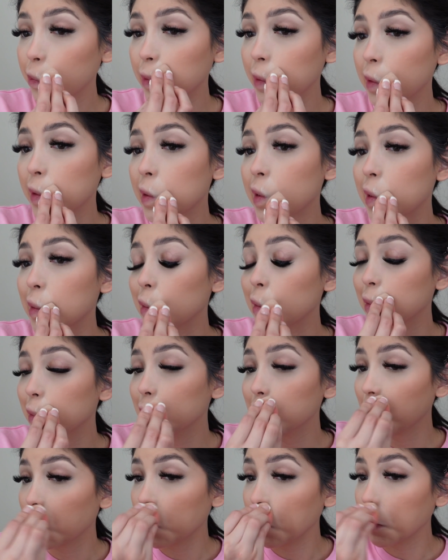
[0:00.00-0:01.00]
In
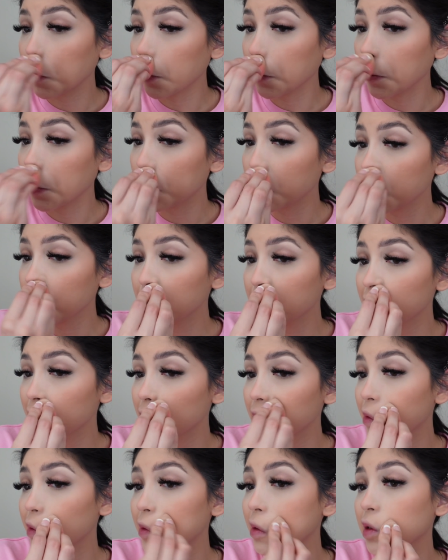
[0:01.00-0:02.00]
areas that I crease,
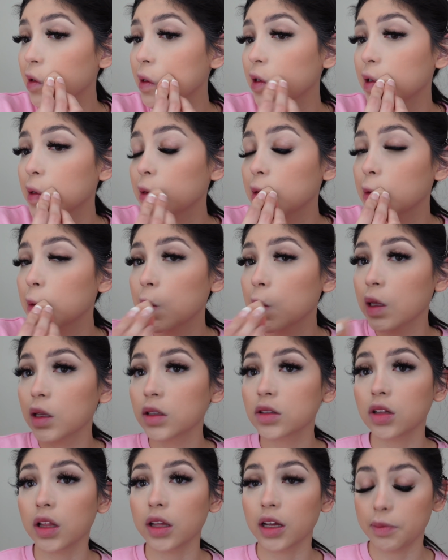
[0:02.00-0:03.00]
not underneath.
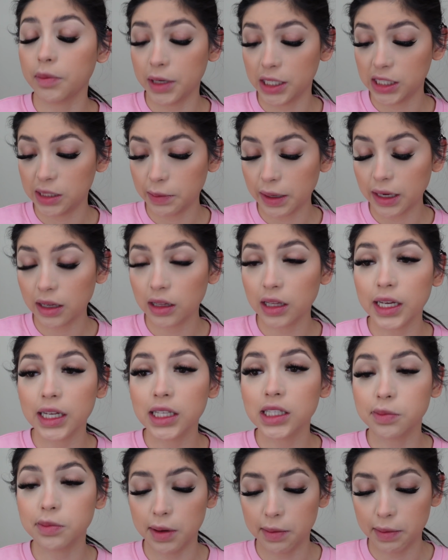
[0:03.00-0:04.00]
So like my smile
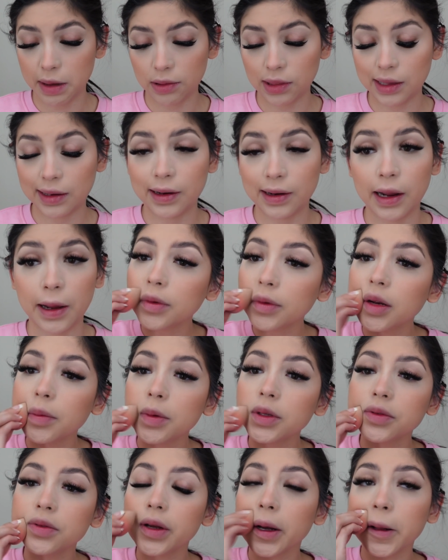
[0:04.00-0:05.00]
lines, my mouth area. I'm gonna
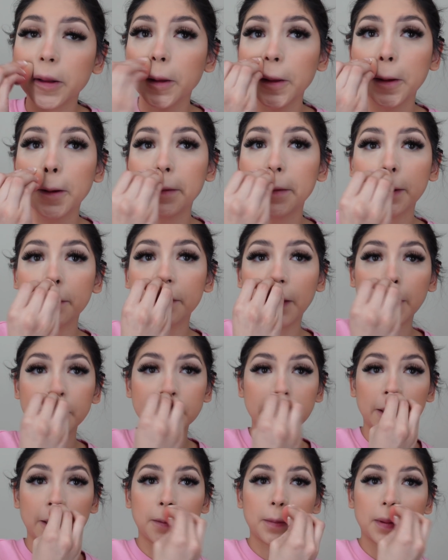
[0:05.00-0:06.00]
be doing a little bit of
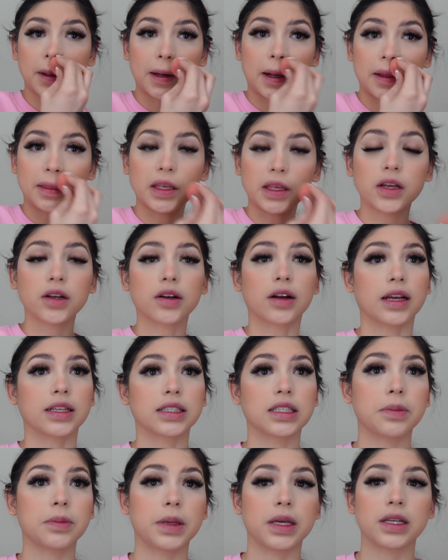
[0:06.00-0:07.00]
eyeshadow, but nothing
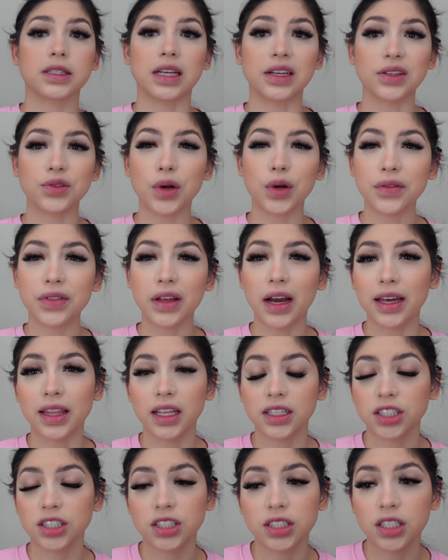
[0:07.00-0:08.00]
crazy because I do have the
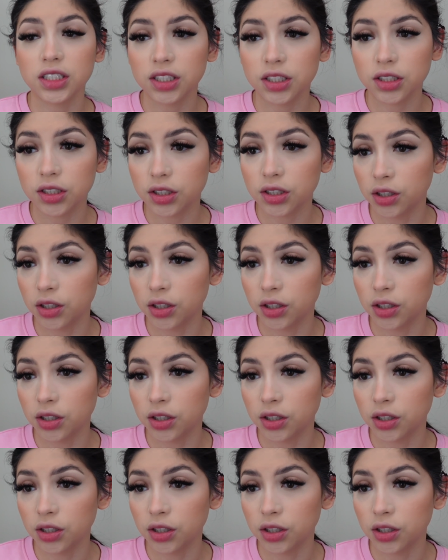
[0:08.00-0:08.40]
eyelash extensions.